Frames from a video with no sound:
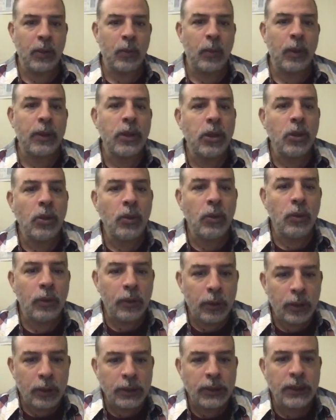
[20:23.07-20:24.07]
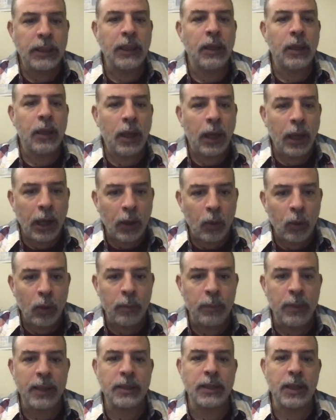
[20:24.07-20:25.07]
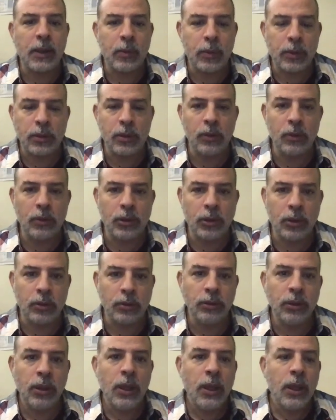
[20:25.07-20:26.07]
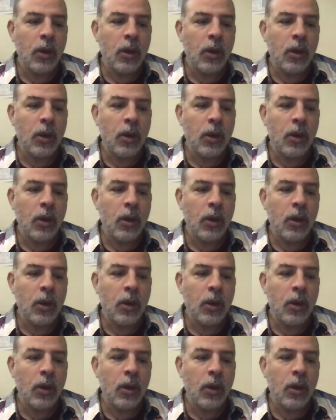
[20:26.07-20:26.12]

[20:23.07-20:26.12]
When you see how we mix aqueous solutions,